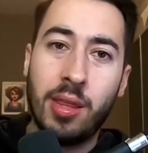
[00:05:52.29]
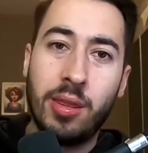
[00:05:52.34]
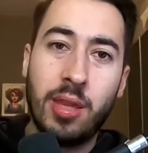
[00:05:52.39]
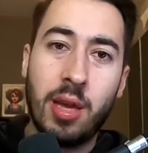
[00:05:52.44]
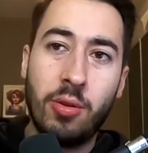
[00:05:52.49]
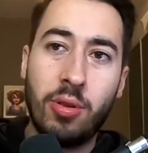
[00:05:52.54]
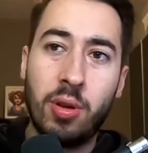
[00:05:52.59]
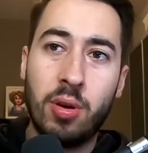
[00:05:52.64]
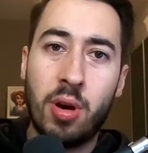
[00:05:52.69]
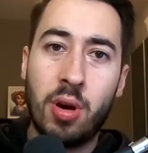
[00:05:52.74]

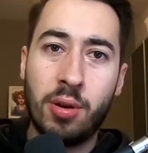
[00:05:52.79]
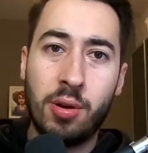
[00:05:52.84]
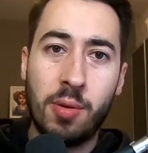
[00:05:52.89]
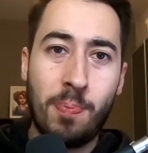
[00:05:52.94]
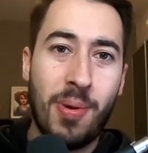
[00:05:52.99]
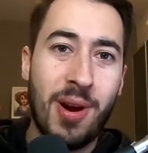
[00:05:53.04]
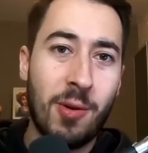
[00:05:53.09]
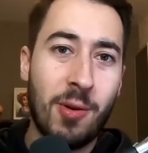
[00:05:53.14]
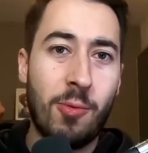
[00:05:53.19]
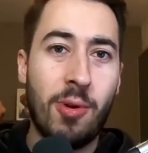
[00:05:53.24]
Now, the other
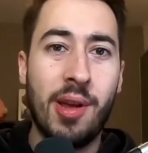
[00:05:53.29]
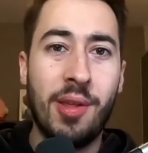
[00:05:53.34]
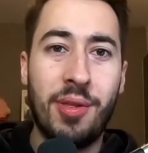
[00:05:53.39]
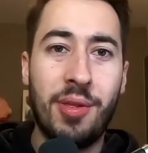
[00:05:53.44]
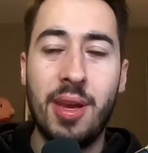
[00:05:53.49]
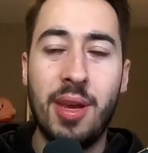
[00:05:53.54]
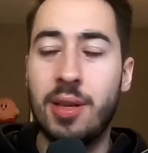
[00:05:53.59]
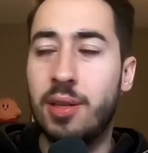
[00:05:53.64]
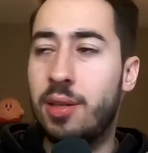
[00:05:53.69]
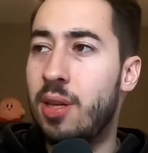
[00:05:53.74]
part where I
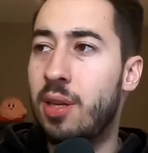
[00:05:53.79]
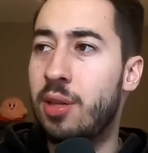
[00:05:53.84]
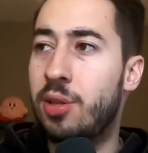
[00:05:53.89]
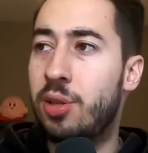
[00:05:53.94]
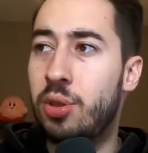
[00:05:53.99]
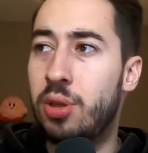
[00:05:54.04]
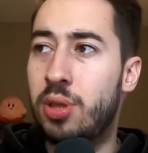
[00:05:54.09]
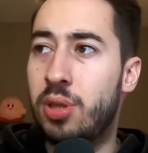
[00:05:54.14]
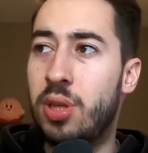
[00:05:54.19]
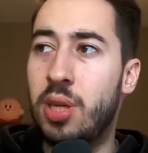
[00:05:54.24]
think it's going to
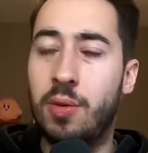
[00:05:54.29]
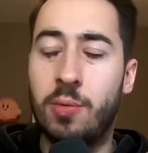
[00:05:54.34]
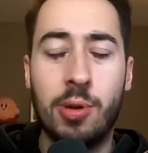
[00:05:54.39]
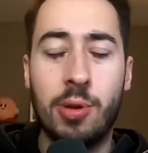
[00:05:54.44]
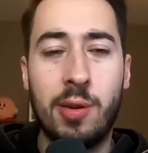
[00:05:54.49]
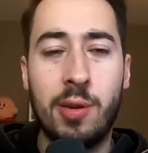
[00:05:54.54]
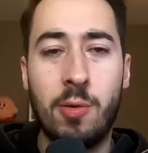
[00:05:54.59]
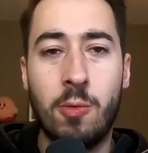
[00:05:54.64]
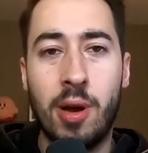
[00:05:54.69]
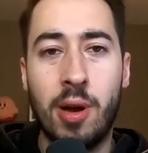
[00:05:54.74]
succeed
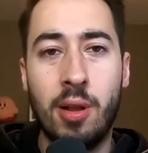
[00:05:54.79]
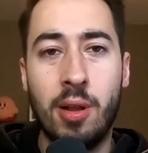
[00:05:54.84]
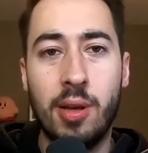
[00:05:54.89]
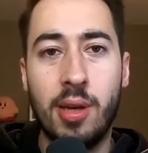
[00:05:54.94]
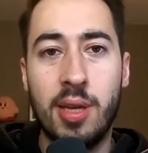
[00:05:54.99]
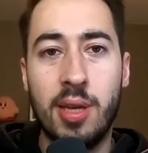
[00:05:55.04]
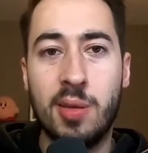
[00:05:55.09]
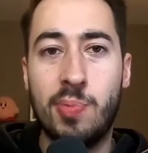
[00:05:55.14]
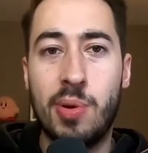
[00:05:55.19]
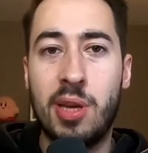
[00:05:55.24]
really well
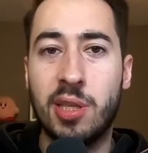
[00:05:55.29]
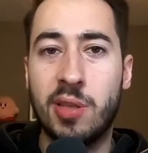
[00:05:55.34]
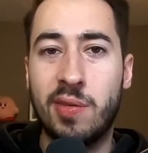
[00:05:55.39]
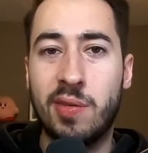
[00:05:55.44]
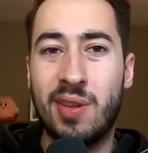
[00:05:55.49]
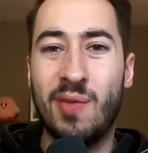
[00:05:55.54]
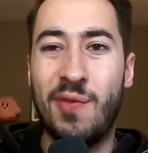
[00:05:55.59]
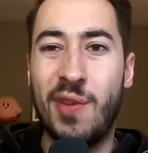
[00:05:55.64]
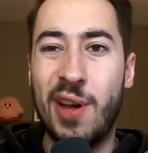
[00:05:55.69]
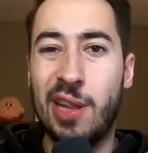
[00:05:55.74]
is because
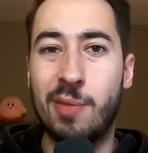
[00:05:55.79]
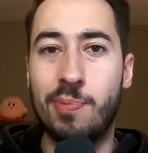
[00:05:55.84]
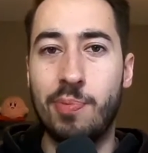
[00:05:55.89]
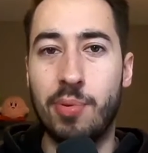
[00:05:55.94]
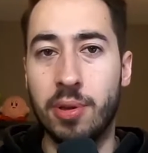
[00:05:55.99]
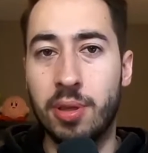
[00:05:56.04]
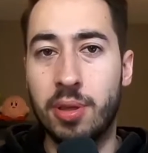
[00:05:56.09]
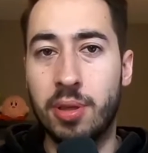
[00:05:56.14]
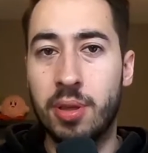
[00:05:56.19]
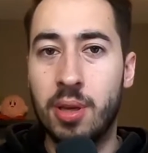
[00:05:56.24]
of
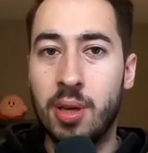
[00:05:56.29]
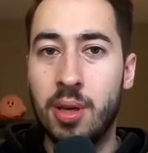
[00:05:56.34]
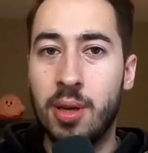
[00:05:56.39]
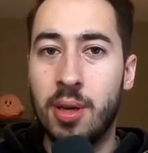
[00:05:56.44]
developers.